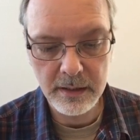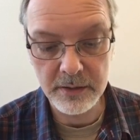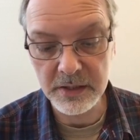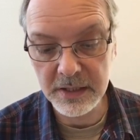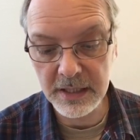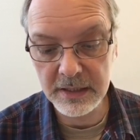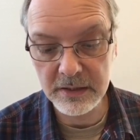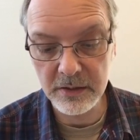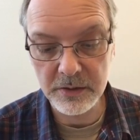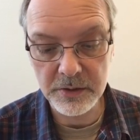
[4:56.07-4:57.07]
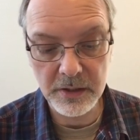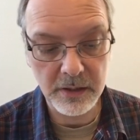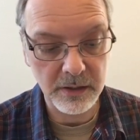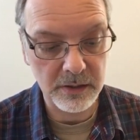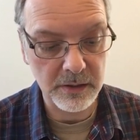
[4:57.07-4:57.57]
There's a case in the
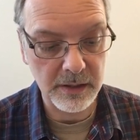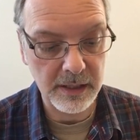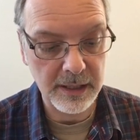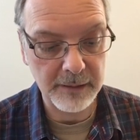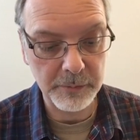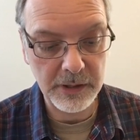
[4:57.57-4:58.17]
trunk and a 38,